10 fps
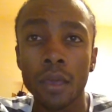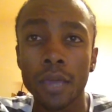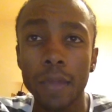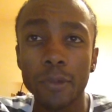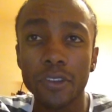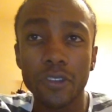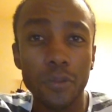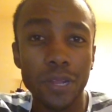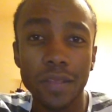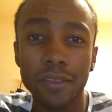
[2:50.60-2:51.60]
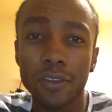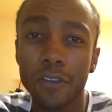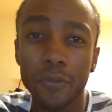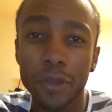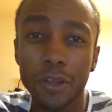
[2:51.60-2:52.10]
Cameron determined that the
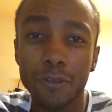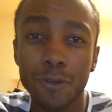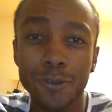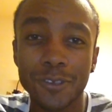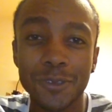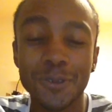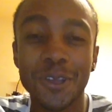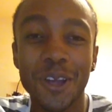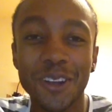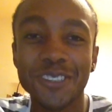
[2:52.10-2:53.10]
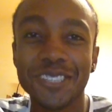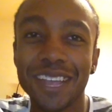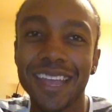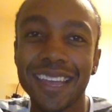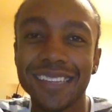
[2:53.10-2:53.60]
government had grown too large,
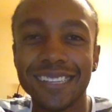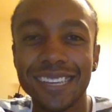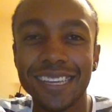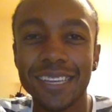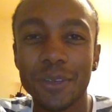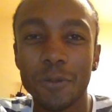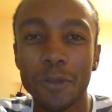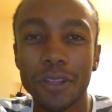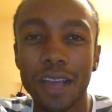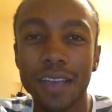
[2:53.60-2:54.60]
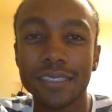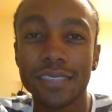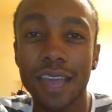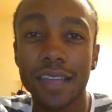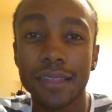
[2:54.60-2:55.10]
and he
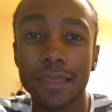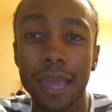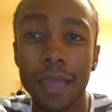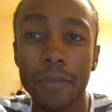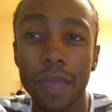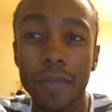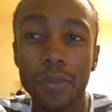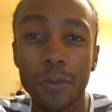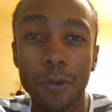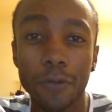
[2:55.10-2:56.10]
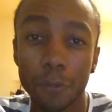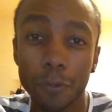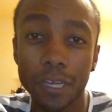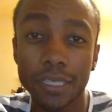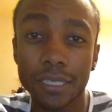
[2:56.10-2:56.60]
realized that they may be one of the
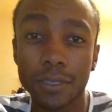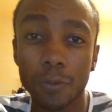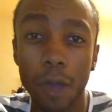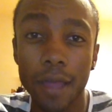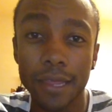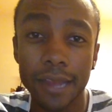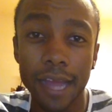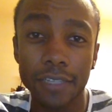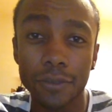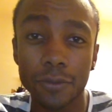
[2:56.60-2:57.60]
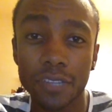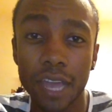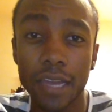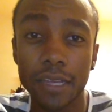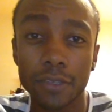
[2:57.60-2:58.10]
reasons why the national
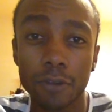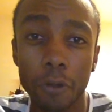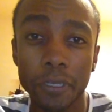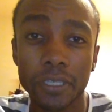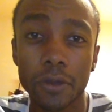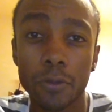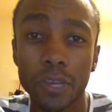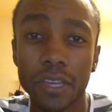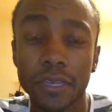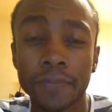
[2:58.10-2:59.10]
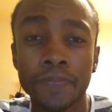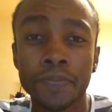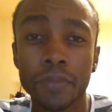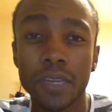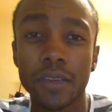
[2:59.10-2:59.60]
debt is growing so big,
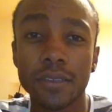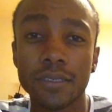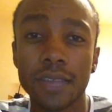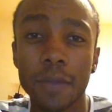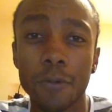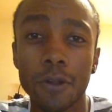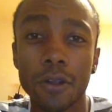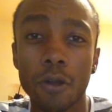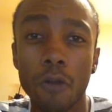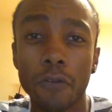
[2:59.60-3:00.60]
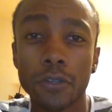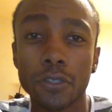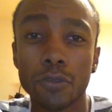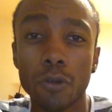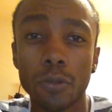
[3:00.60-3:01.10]
because they were
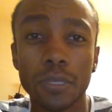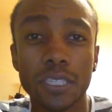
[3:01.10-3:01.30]
over-controllably